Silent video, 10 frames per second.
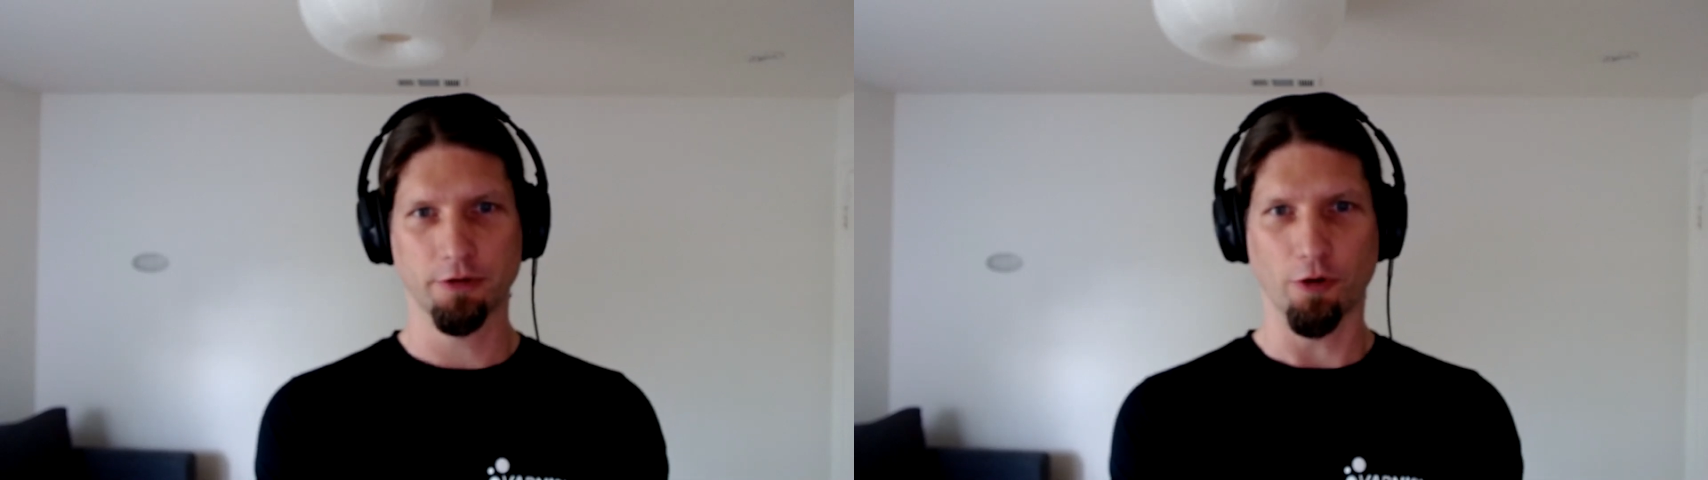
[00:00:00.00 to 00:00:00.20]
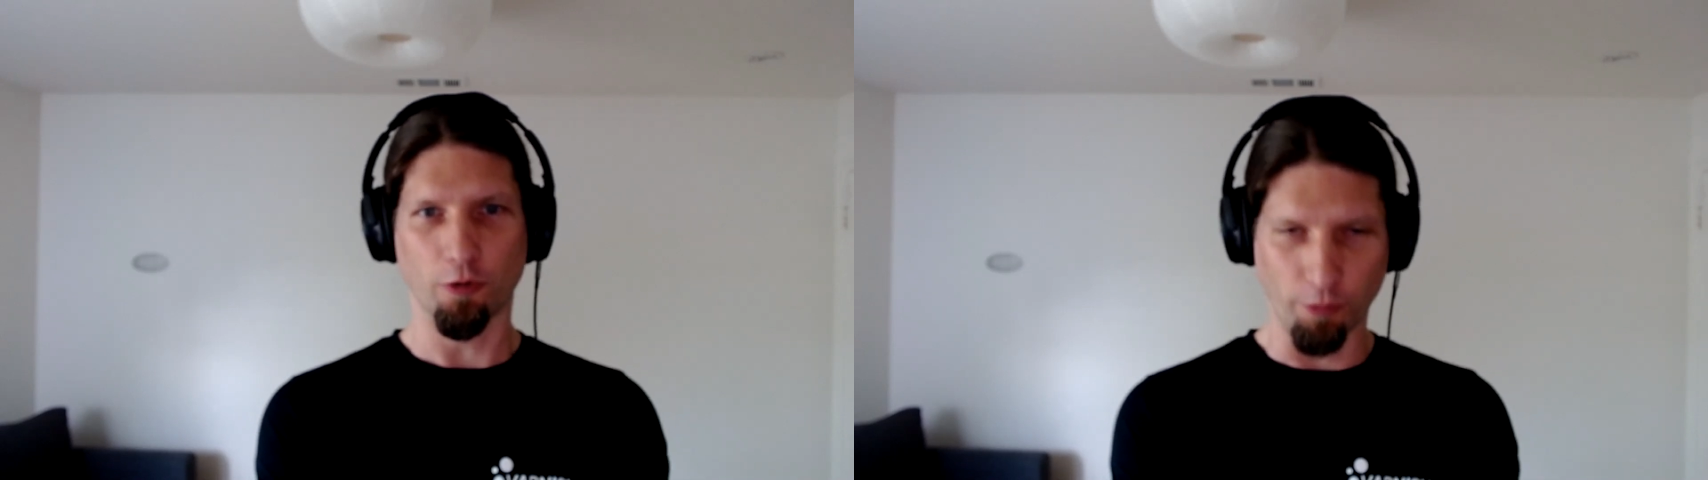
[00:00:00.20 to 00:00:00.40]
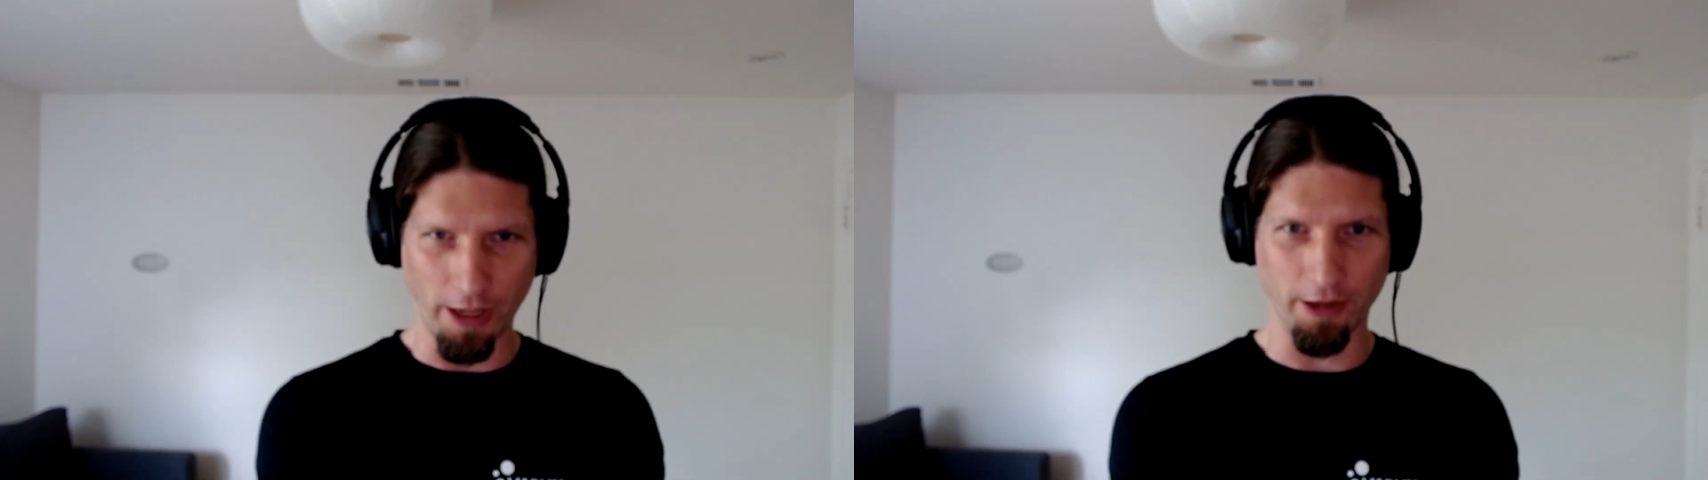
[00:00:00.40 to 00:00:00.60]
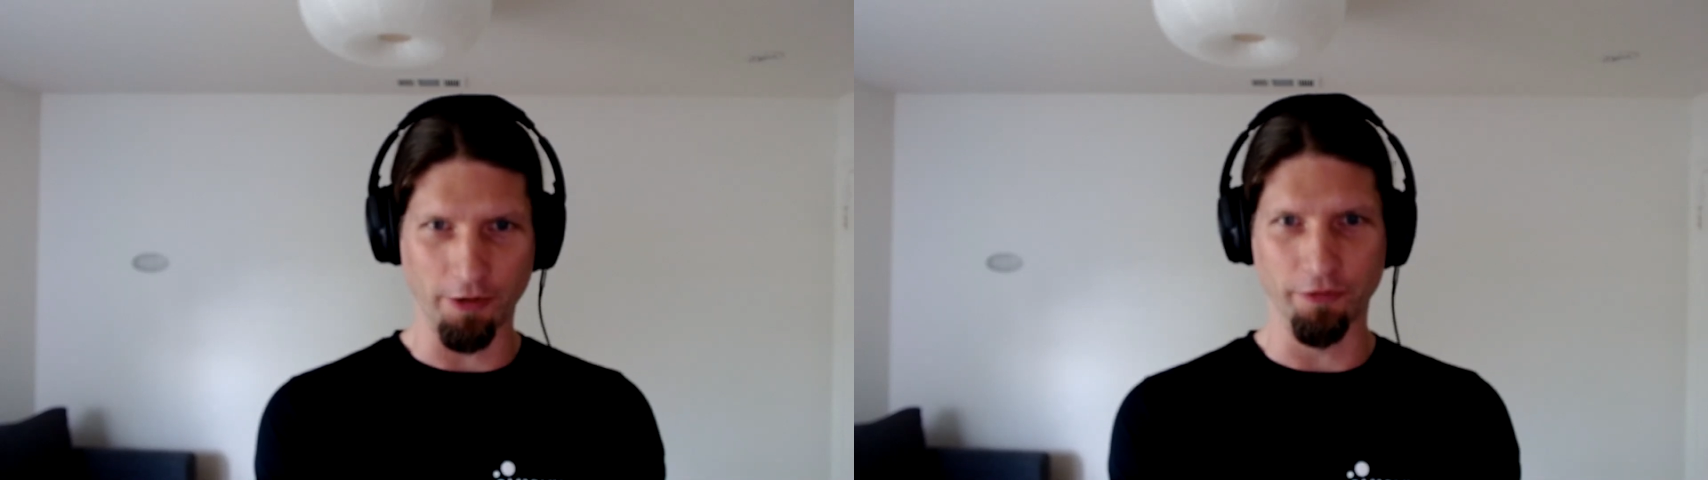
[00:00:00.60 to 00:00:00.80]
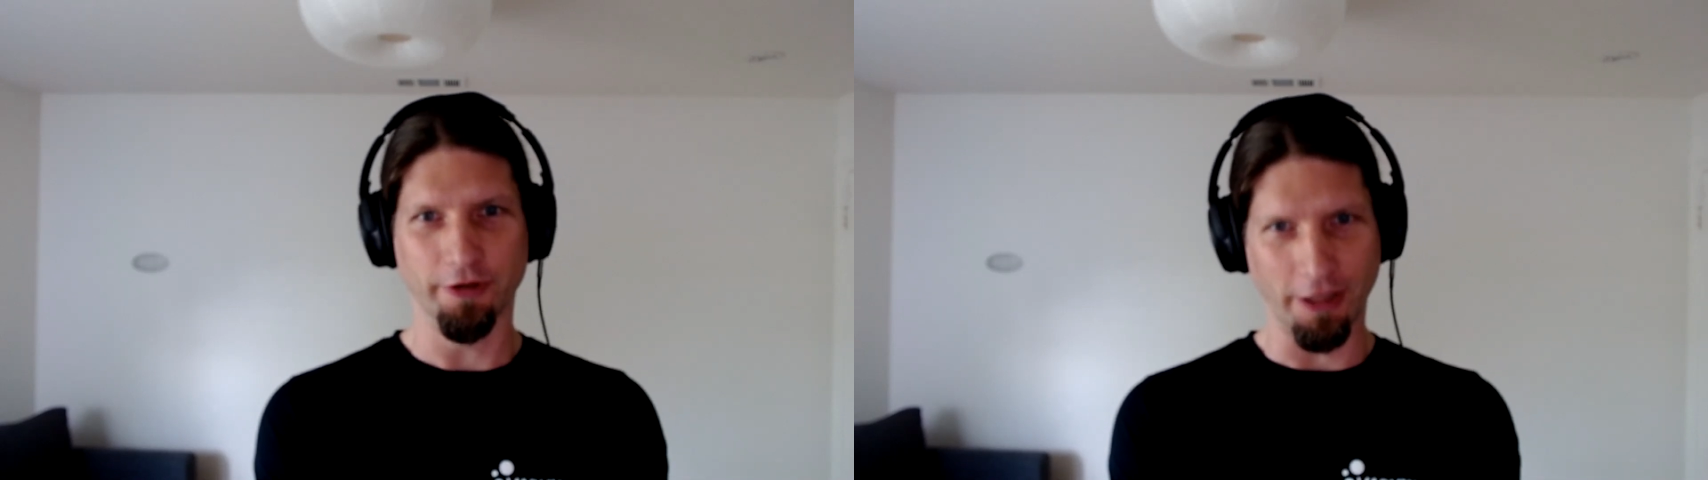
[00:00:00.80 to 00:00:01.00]

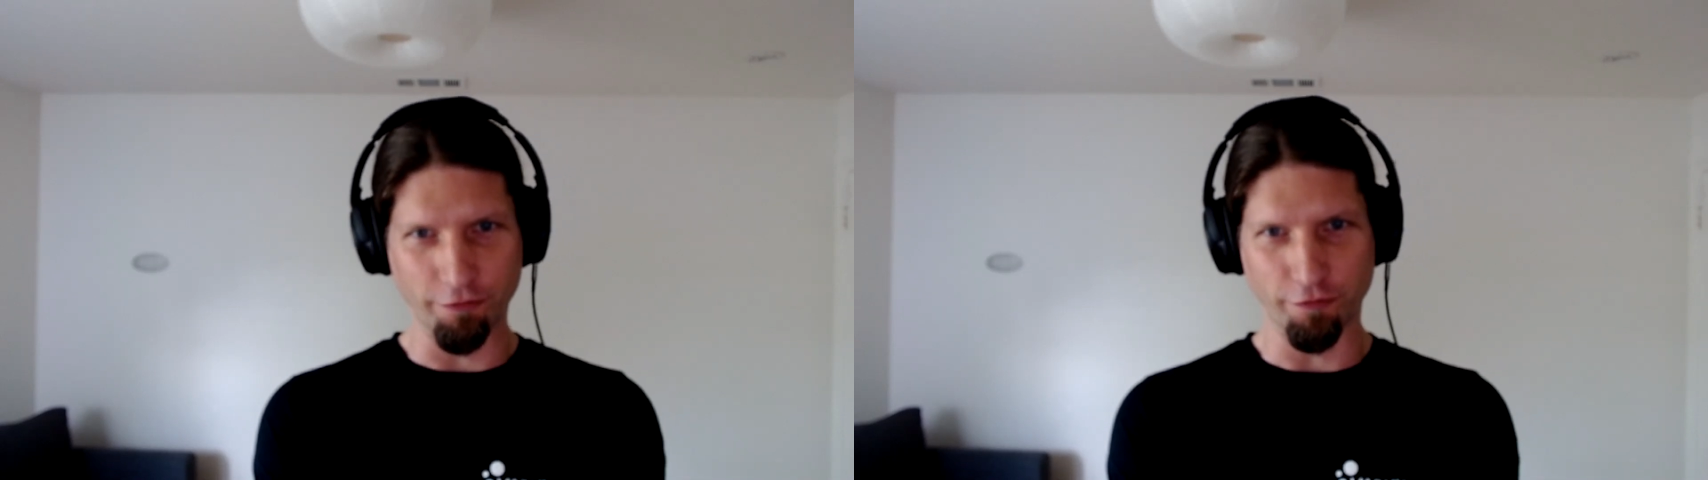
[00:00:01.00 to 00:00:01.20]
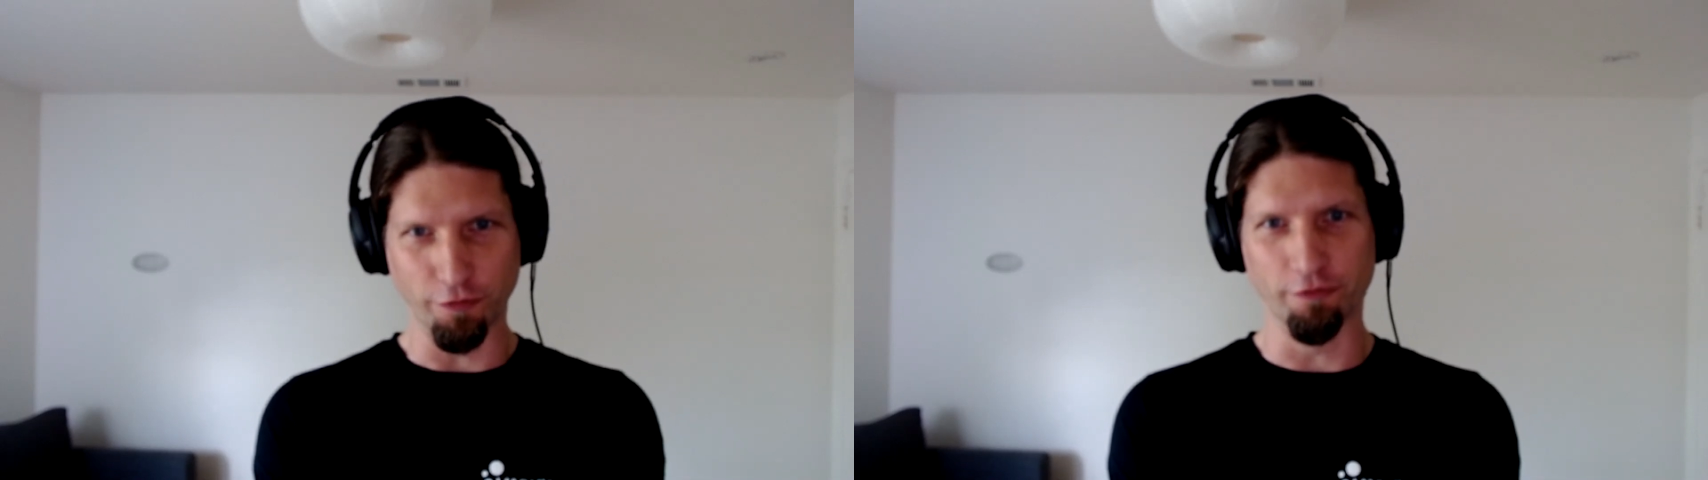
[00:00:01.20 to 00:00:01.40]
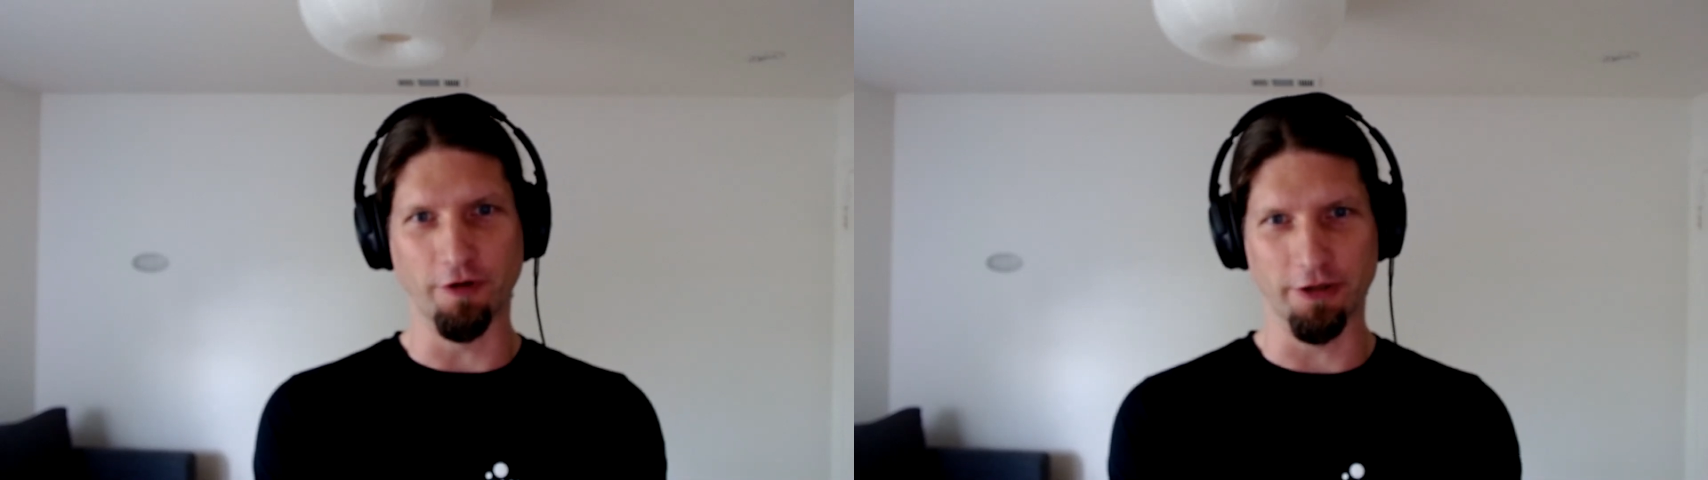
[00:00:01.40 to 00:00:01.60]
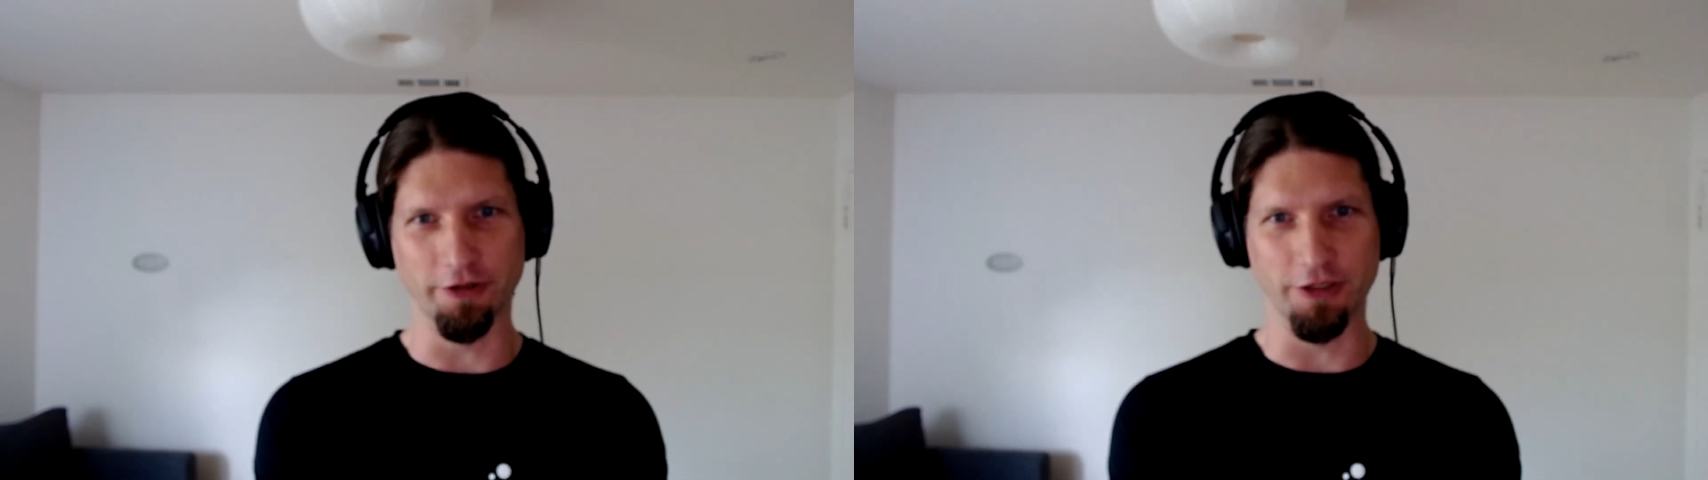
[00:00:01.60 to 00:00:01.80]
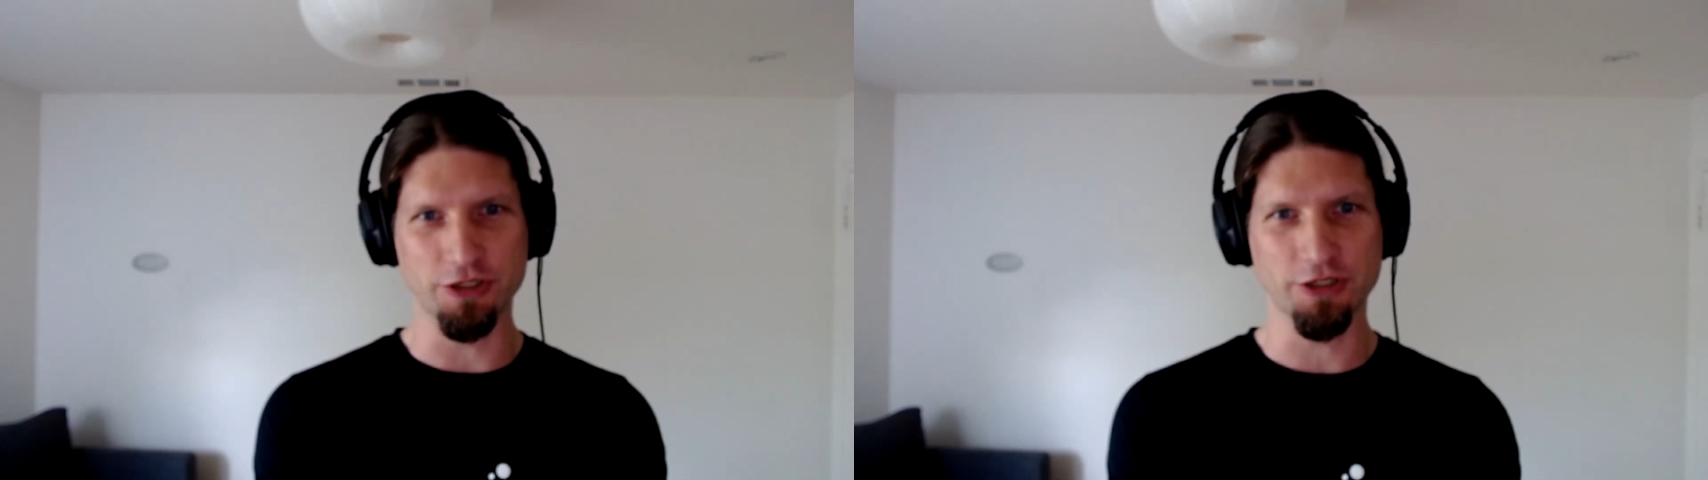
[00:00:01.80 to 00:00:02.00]
around and for
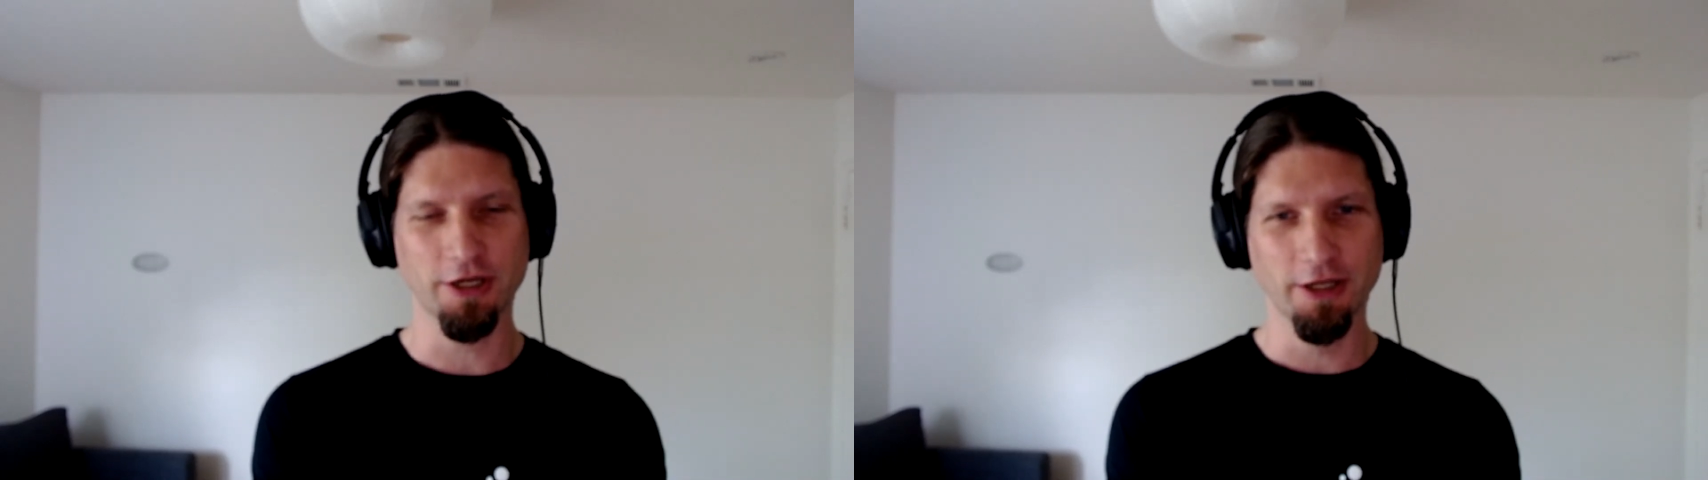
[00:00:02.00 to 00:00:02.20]
Varnish